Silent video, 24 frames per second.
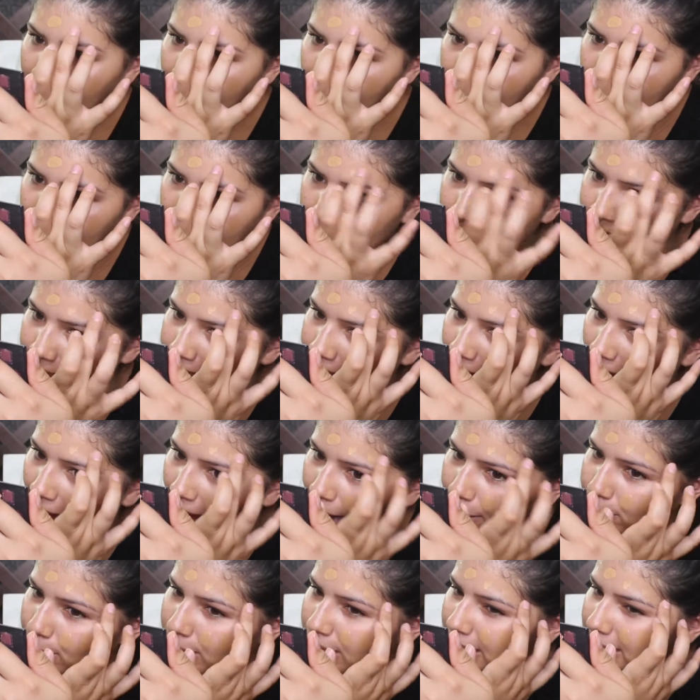And I
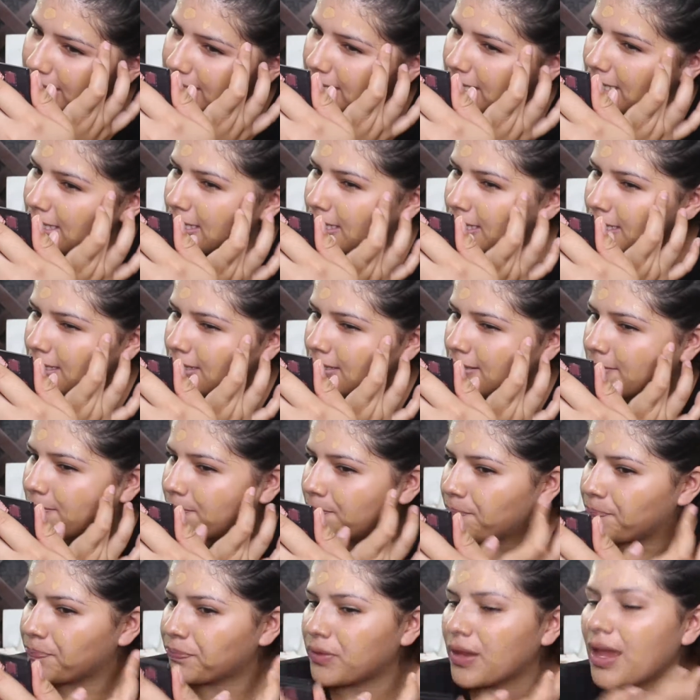really didn't,
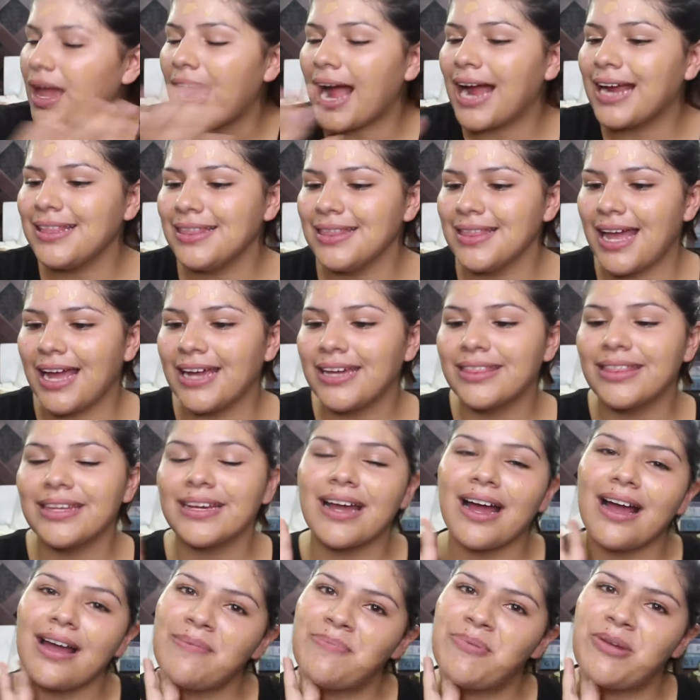I liked the
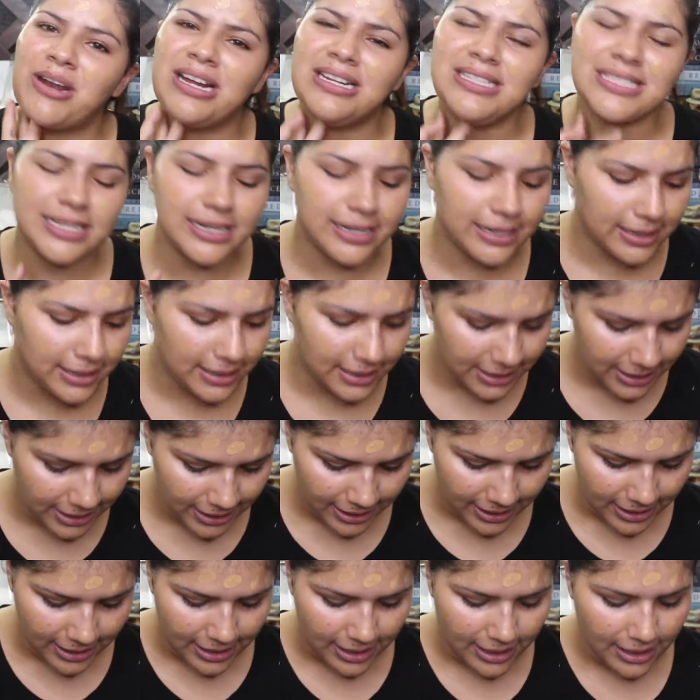guy, but I didn't
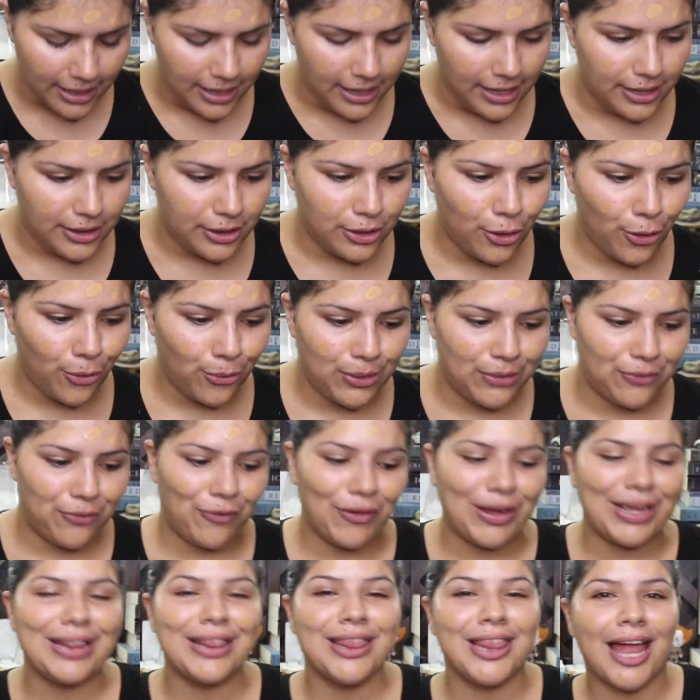know if
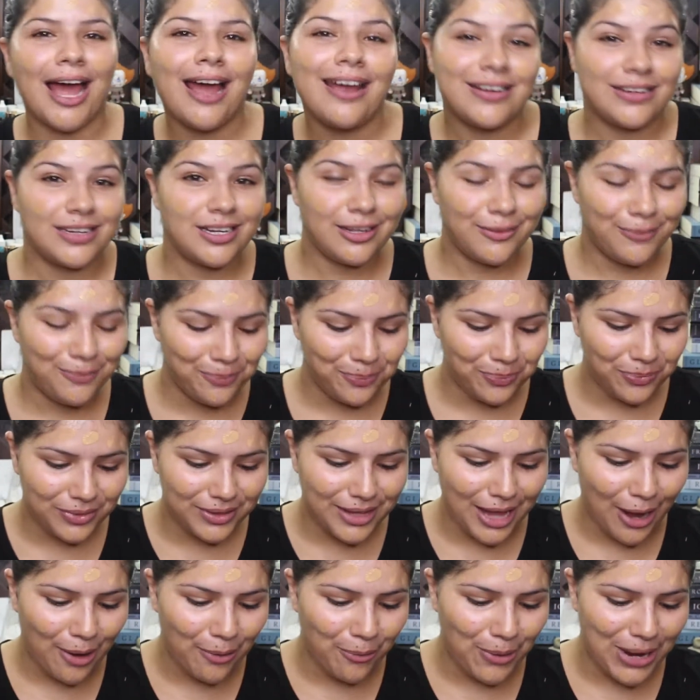I liked him
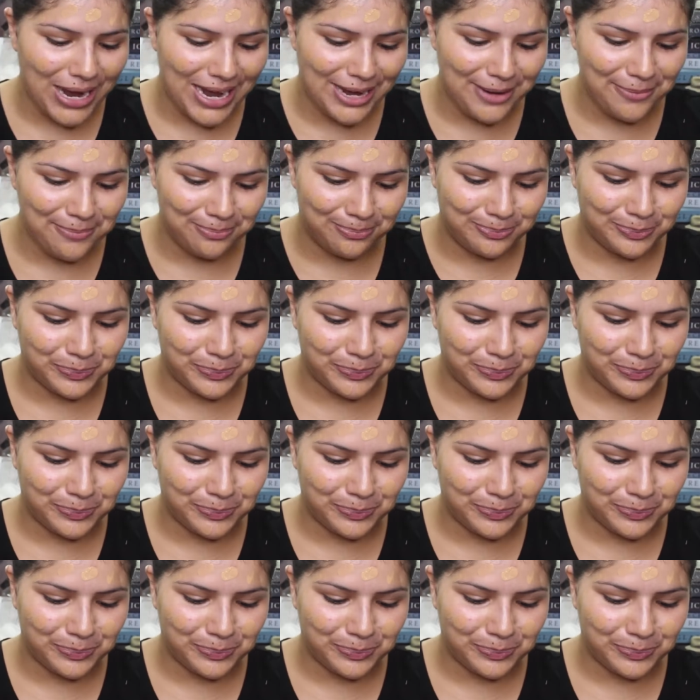that way.